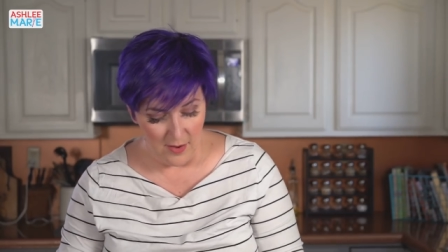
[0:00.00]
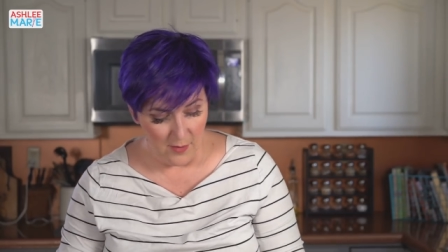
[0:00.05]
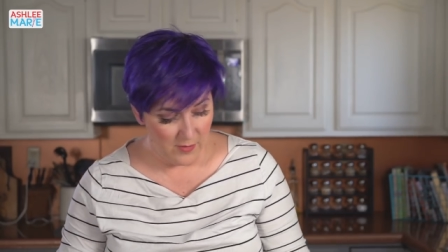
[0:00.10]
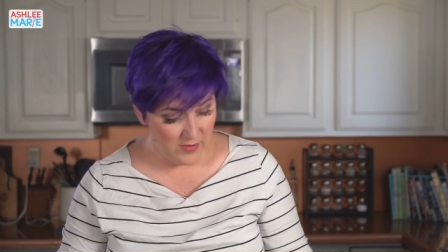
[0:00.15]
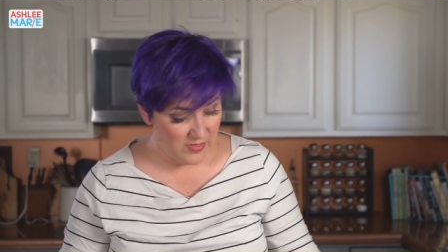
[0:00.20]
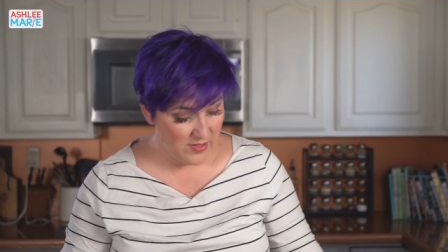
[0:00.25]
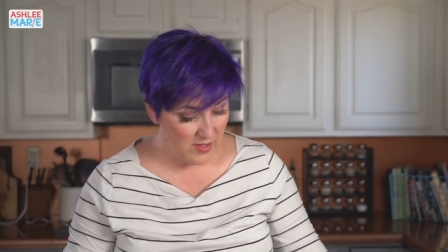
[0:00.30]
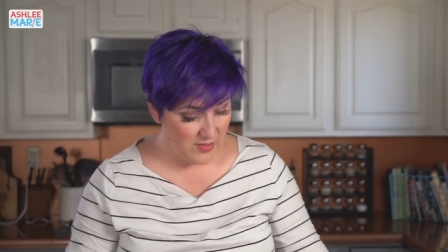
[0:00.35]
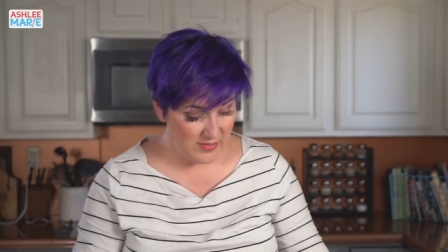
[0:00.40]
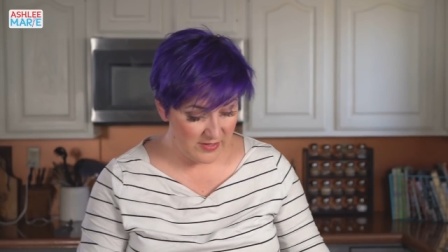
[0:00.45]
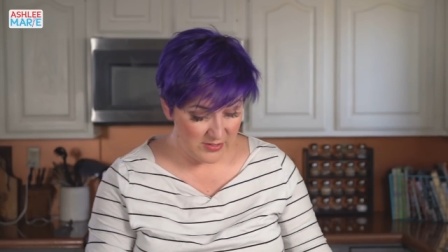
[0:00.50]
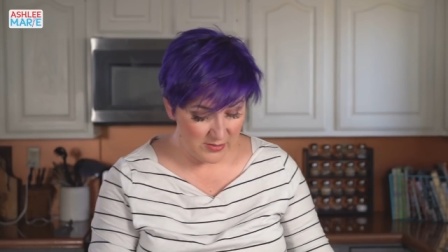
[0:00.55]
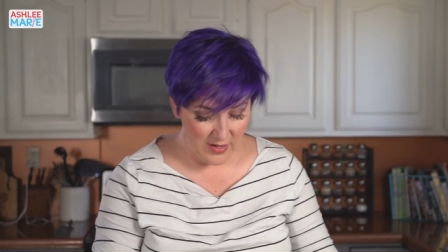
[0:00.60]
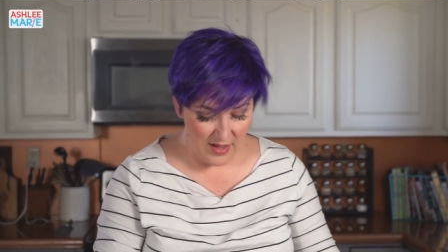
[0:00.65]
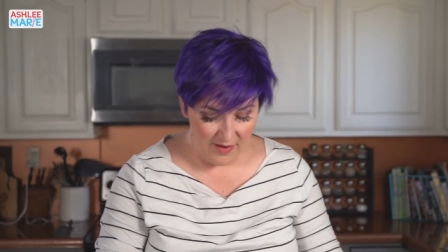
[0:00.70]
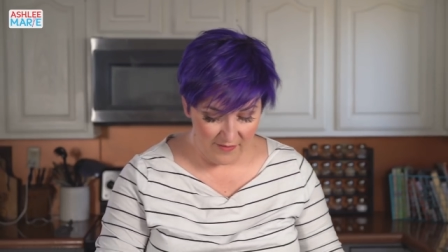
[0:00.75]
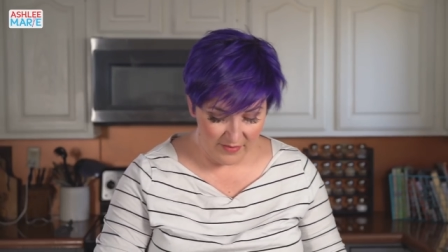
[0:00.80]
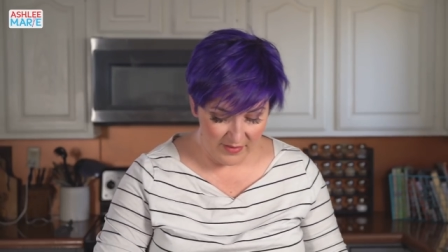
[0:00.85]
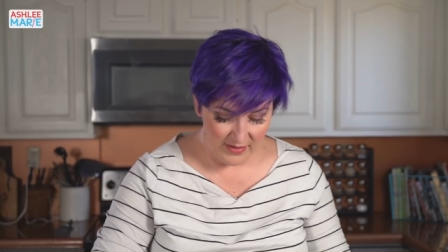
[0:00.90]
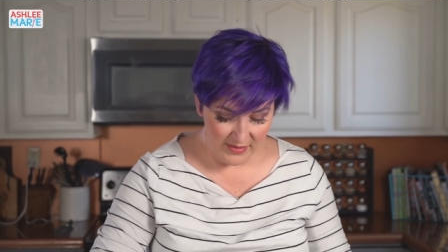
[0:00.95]
with all the
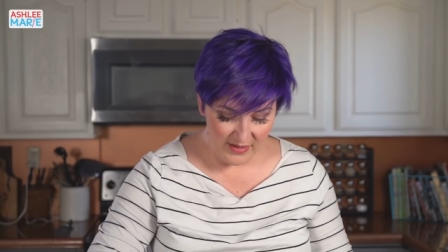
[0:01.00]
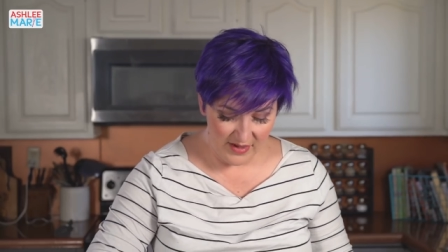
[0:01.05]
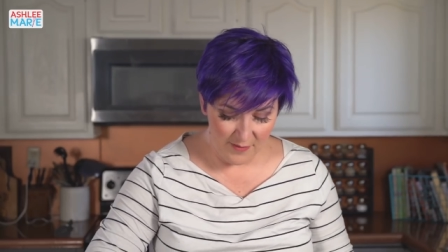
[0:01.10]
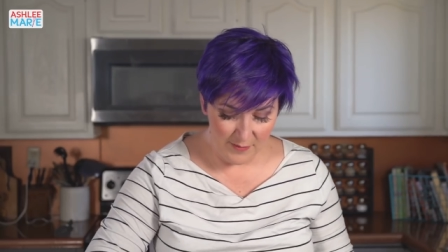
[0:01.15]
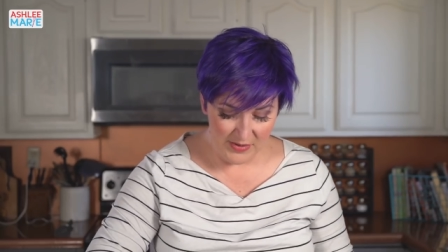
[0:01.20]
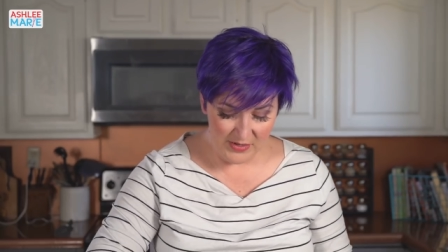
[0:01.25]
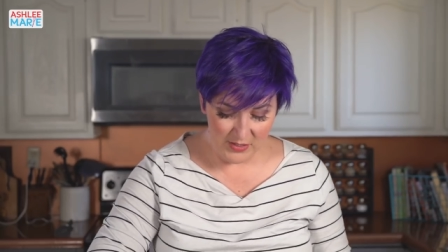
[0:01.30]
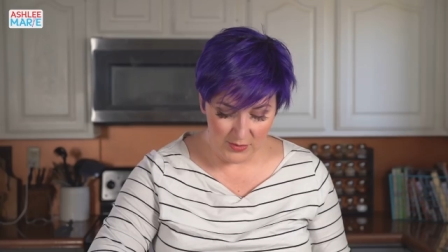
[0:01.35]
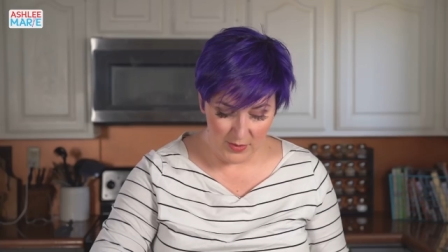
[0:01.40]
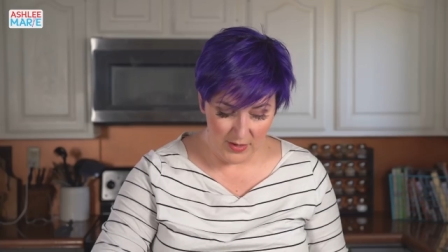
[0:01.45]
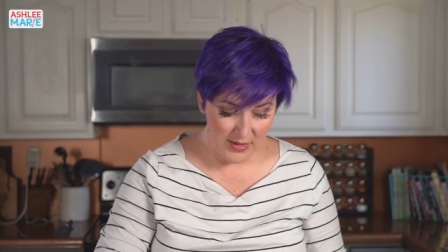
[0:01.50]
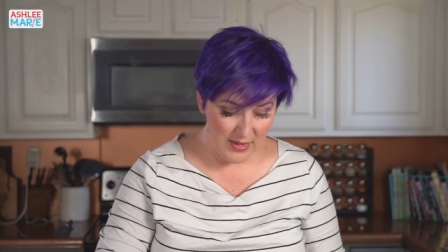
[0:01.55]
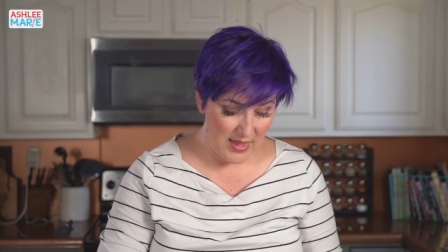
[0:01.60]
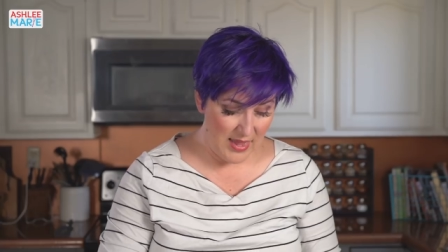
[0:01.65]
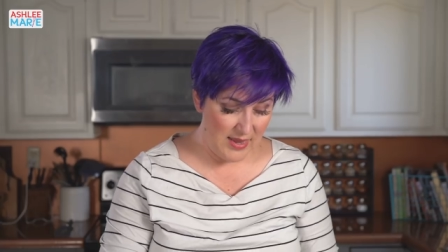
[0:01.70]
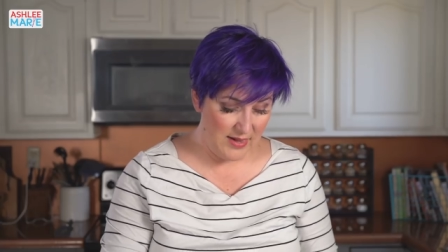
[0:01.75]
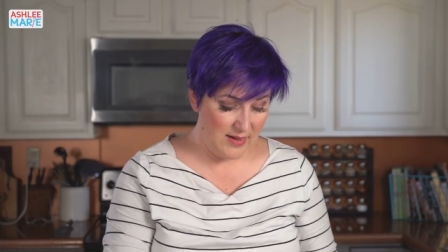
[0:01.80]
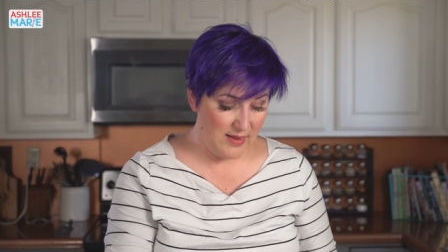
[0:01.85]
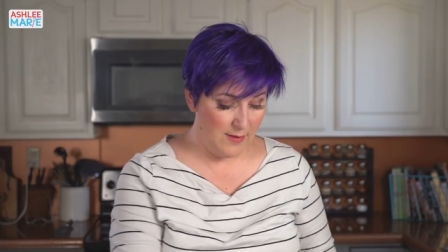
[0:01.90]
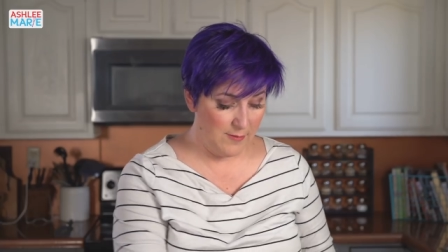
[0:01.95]
traveling that I've been doing
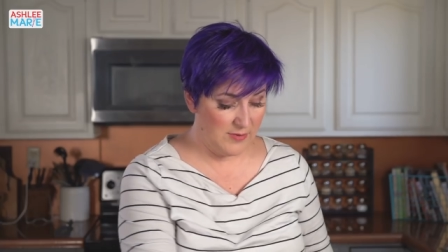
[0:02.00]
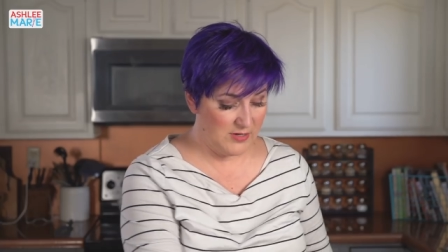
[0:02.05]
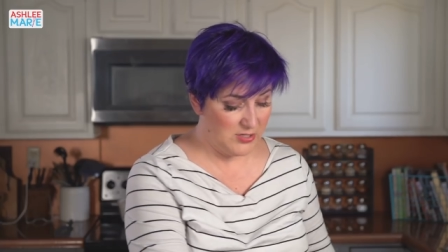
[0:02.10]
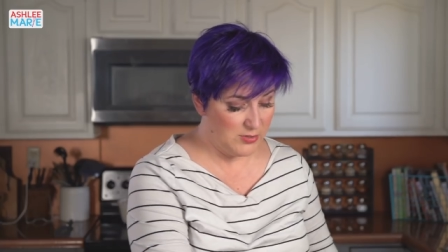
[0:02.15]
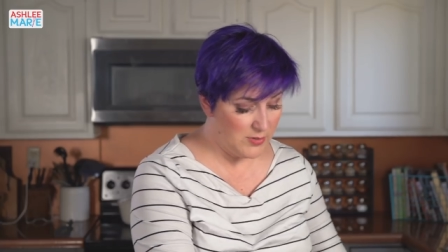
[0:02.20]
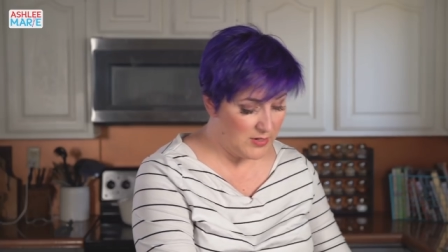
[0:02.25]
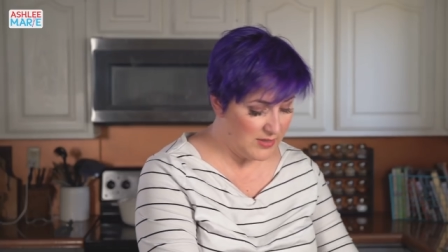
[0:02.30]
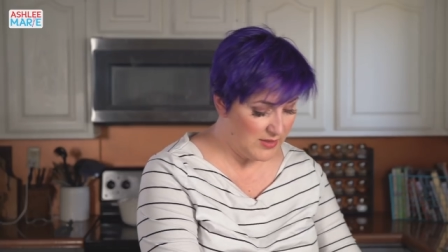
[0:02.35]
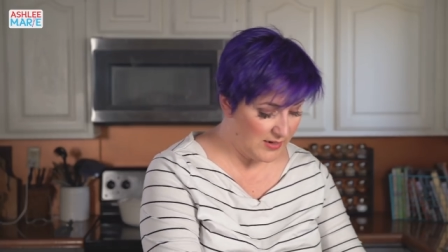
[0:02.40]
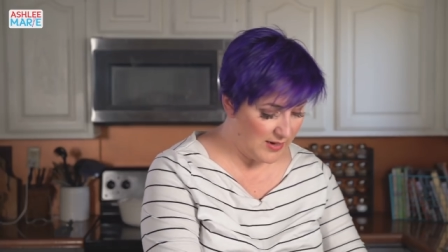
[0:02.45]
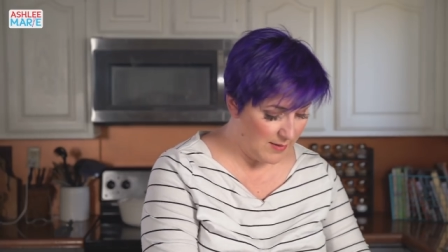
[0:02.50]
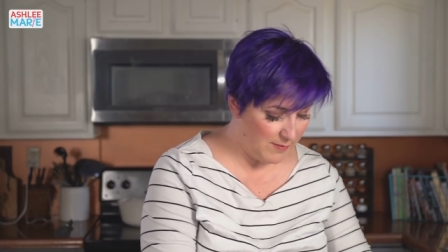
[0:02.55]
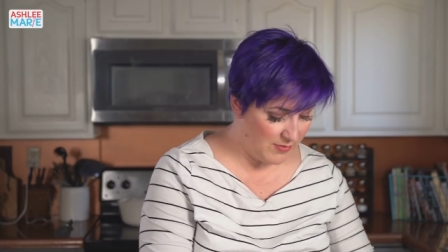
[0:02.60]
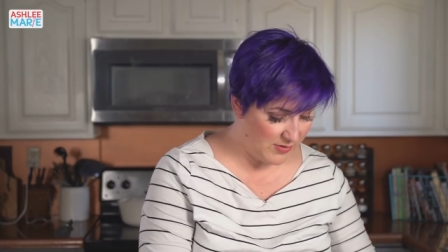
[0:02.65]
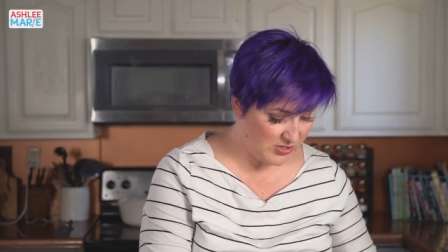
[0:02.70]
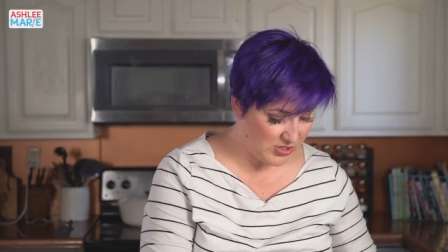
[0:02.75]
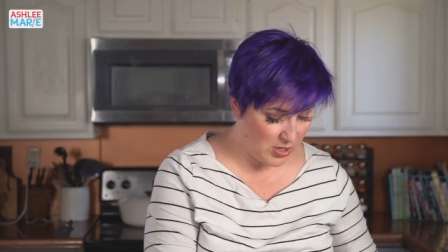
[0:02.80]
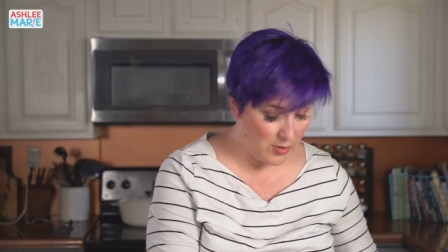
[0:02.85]
and a retreat that I'm